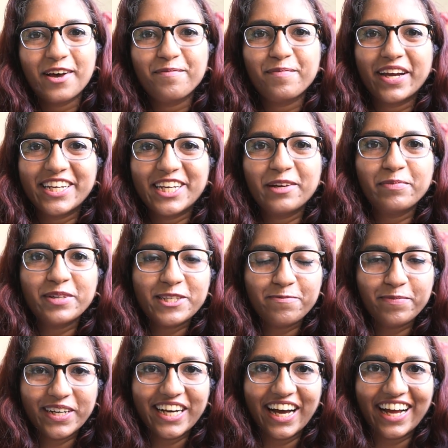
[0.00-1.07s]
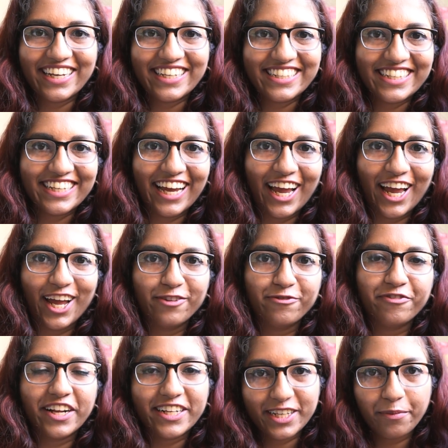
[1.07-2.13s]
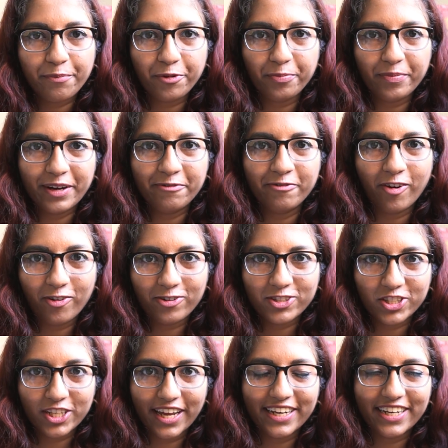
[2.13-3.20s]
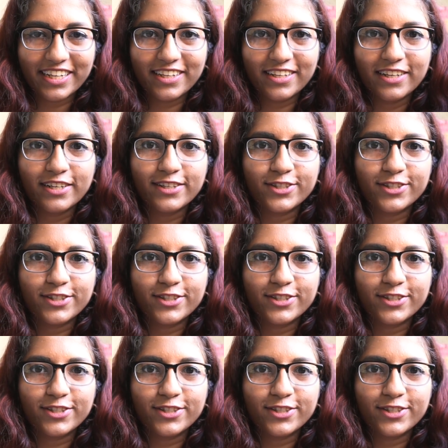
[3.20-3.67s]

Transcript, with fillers: my name is Magali and welcome to my vlog channel